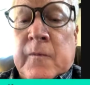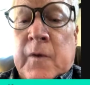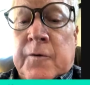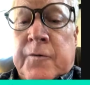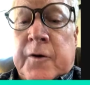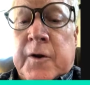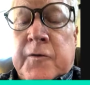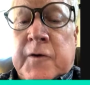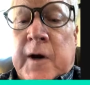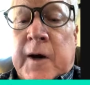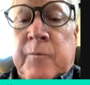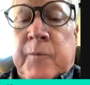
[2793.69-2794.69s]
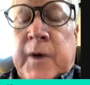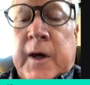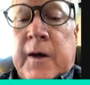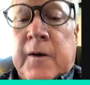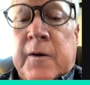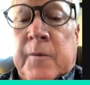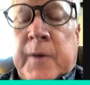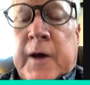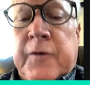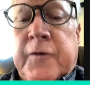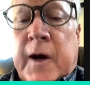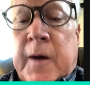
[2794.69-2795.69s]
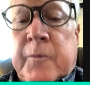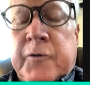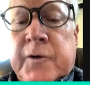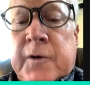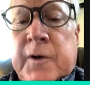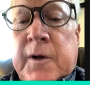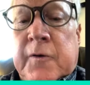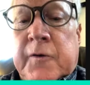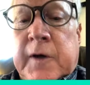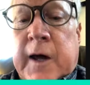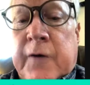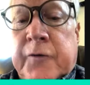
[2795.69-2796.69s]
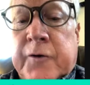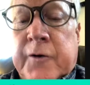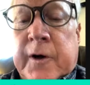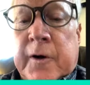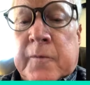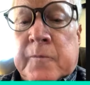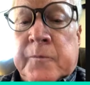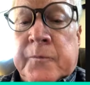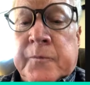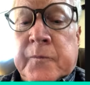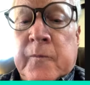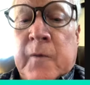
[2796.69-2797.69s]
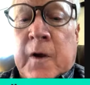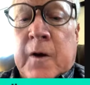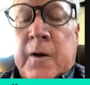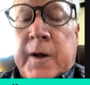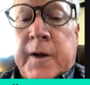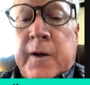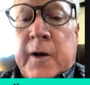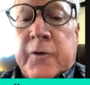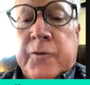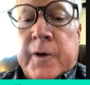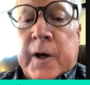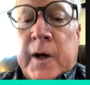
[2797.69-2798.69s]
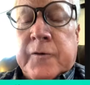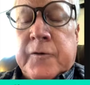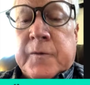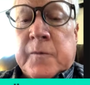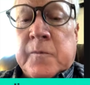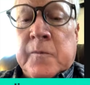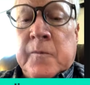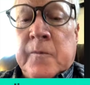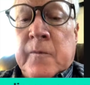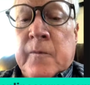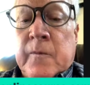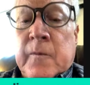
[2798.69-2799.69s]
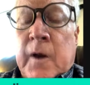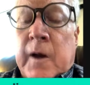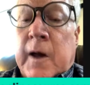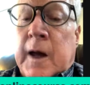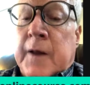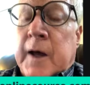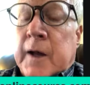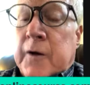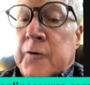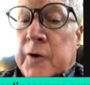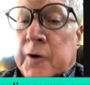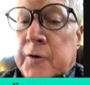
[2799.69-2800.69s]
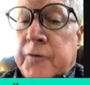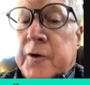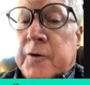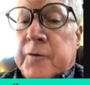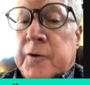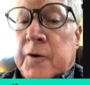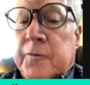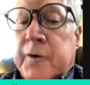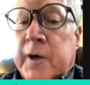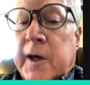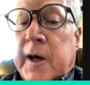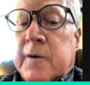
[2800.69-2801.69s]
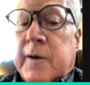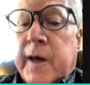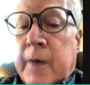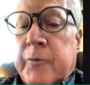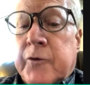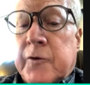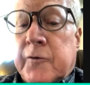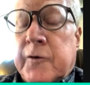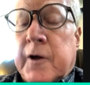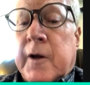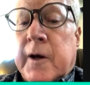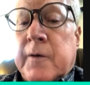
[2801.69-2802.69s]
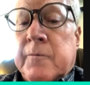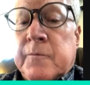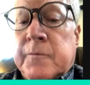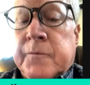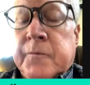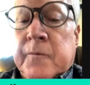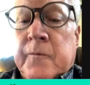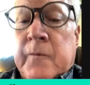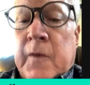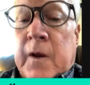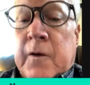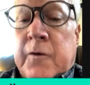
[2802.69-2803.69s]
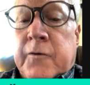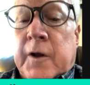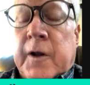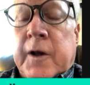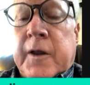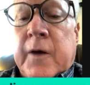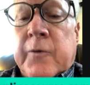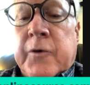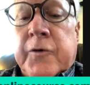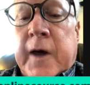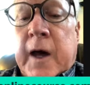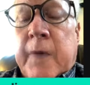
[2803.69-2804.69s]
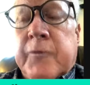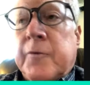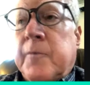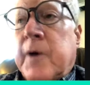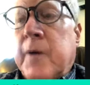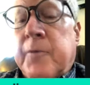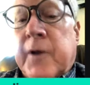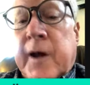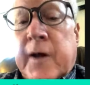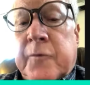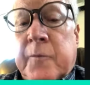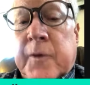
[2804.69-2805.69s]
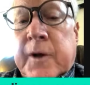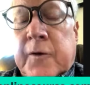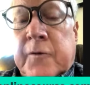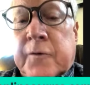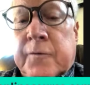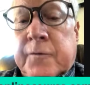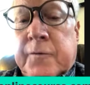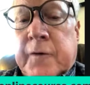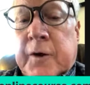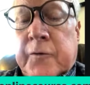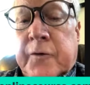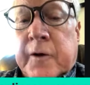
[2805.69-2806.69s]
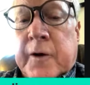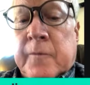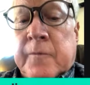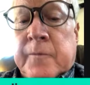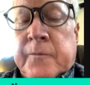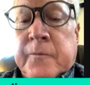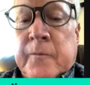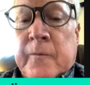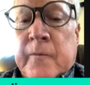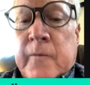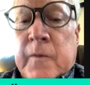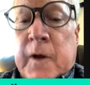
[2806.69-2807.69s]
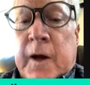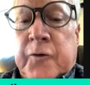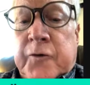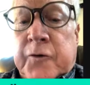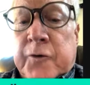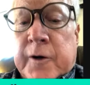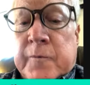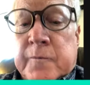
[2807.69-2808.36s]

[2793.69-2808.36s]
for the time being, the best option is gas cooking, clean natural gas. And that is also, don't forget, captured sunlight. Sunlight that was captured by plants millions of years ago and stored.